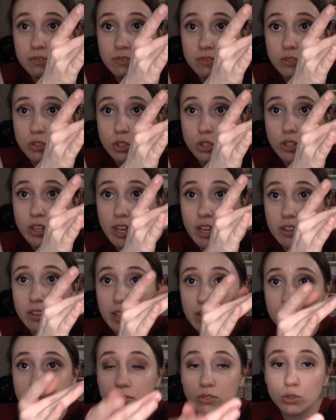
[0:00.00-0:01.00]
So yeah,
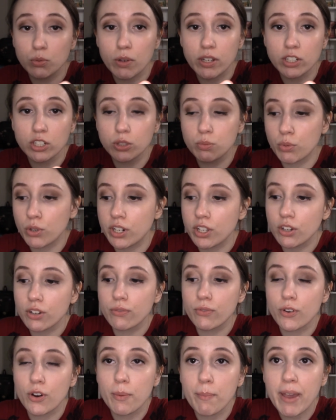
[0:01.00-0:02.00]
that swatch is pretty good
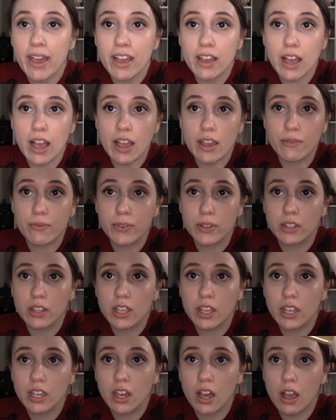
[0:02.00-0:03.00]
for a matte. I feel
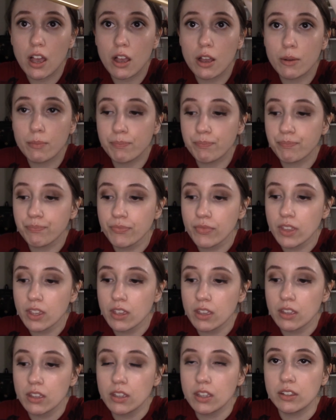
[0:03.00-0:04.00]
like
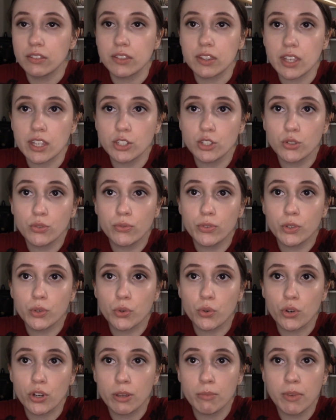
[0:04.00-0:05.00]
they do feel
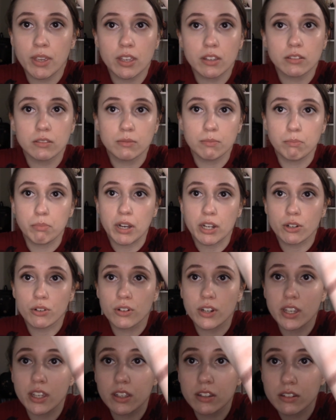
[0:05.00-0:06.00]
creamy, buttery,